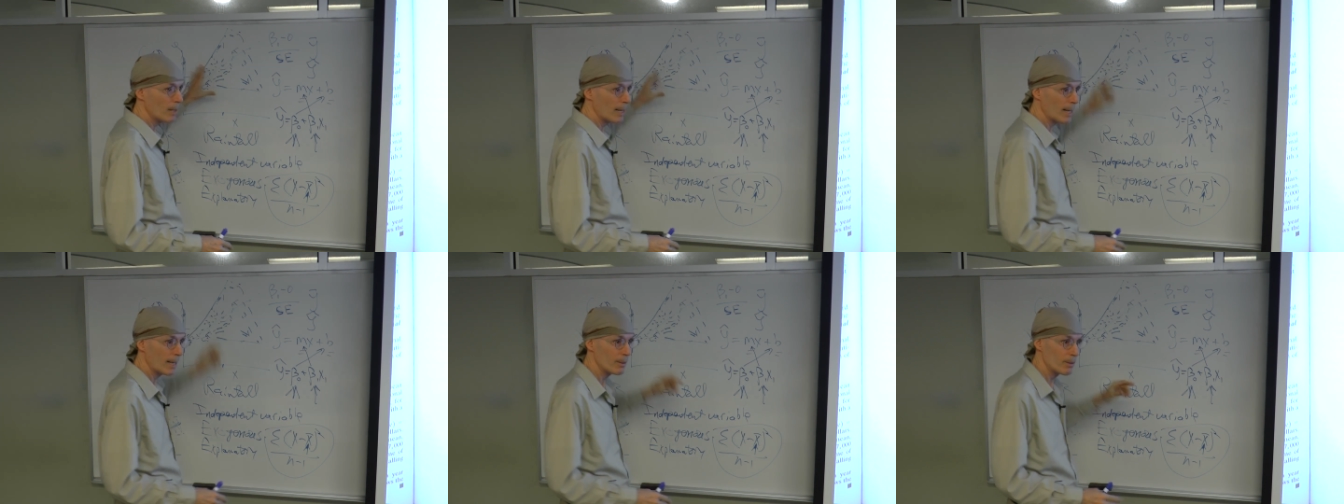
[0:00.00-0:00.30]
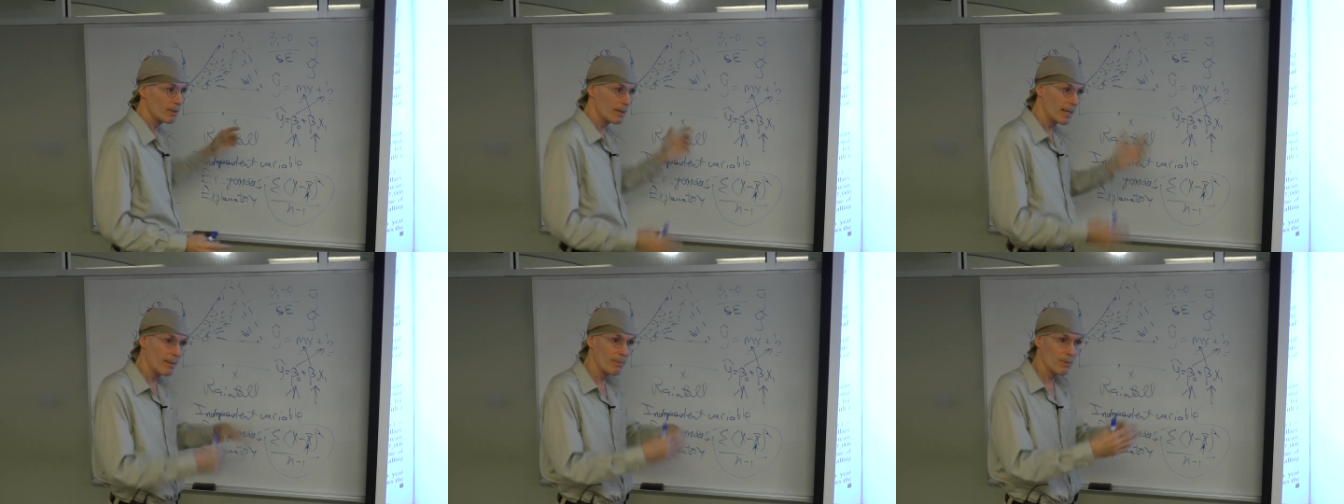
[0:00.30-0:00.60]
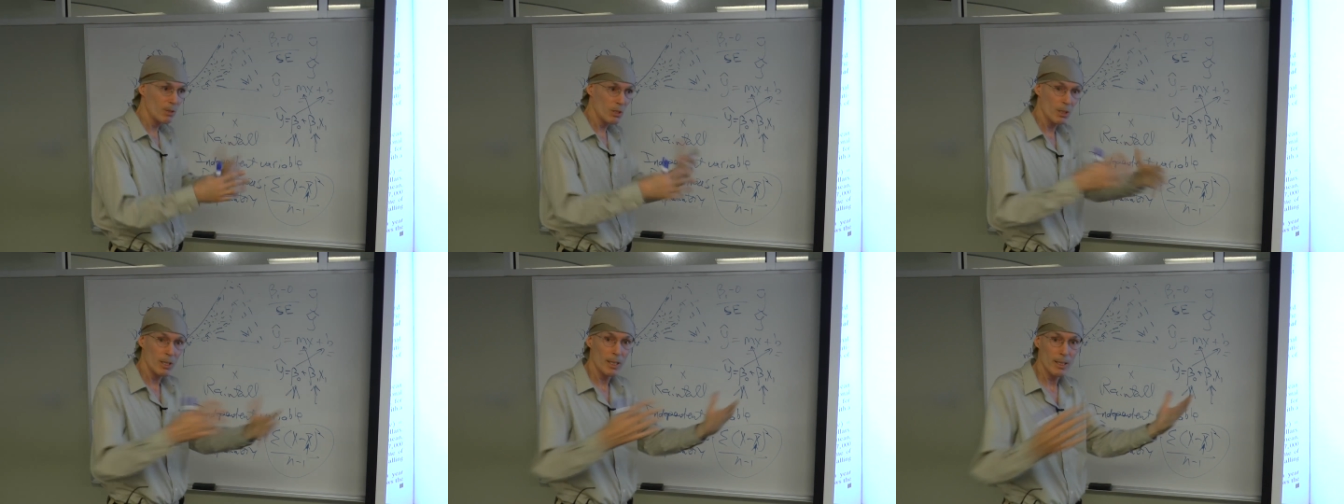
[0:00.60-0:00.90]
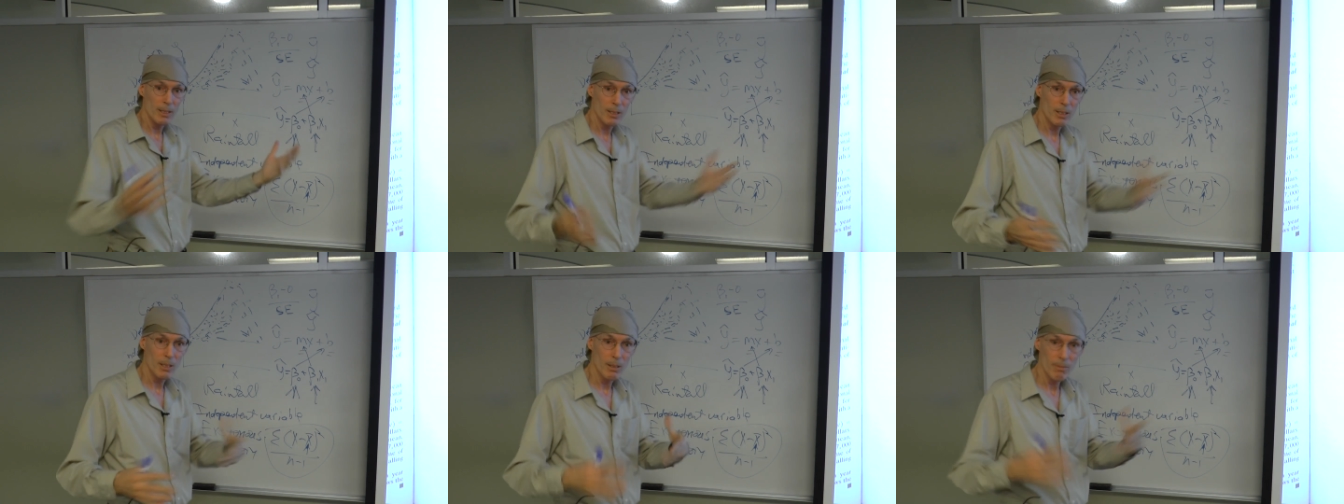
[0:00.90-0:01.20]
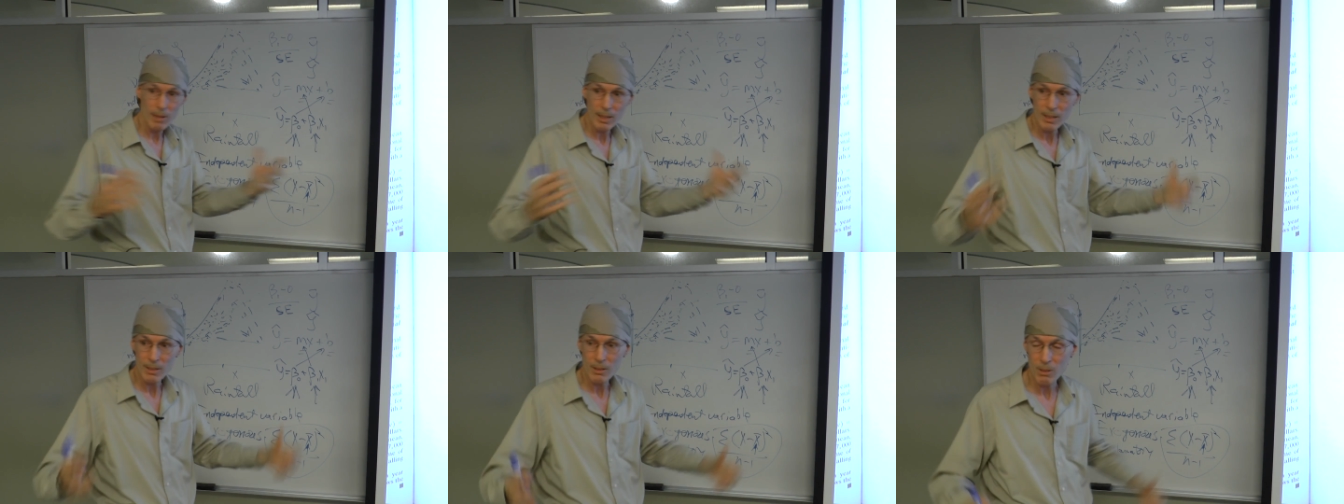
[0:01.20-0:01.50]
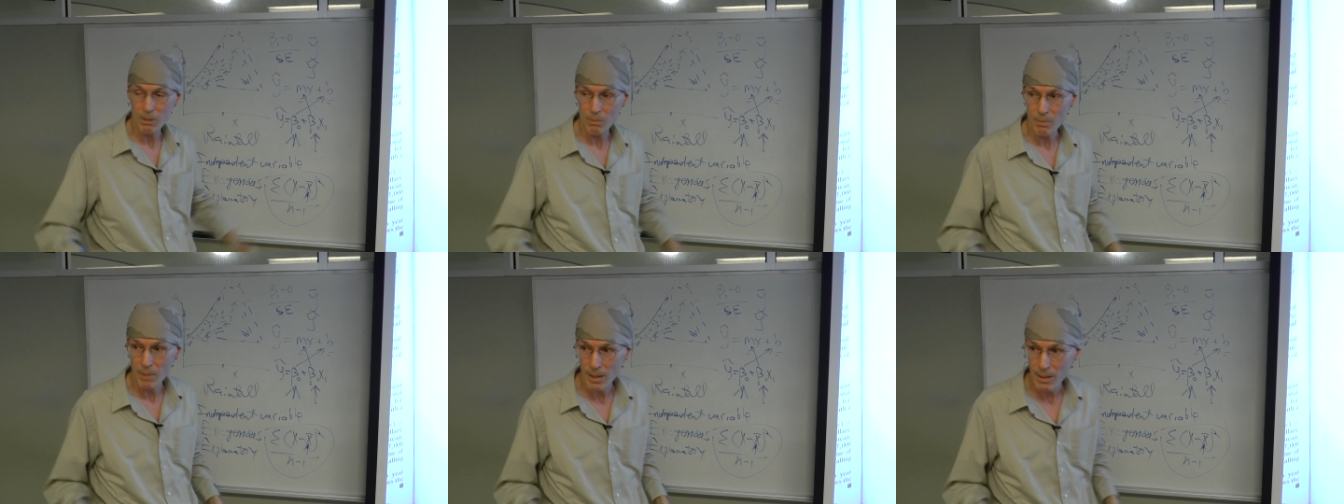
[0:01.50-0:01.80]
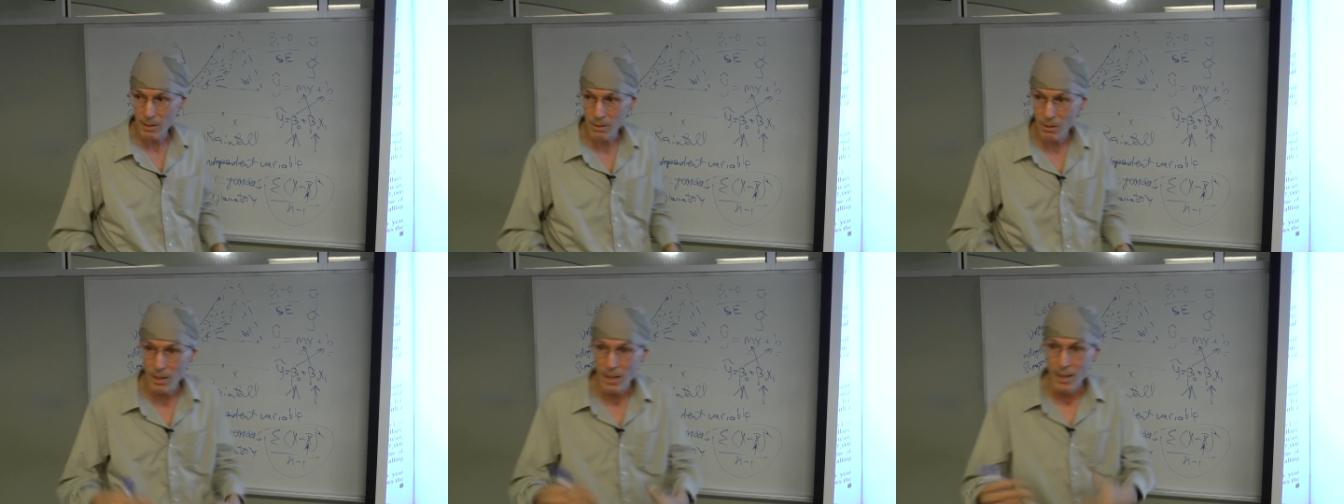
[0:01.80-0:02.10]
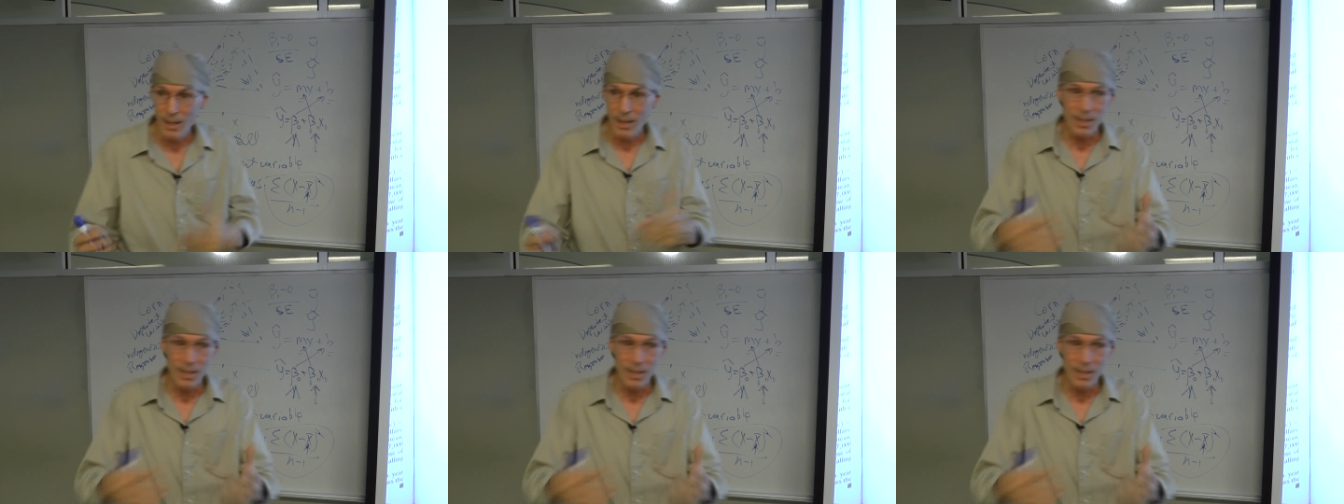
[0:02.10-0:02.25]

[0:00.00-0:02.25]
that. So you have to change the irrational model.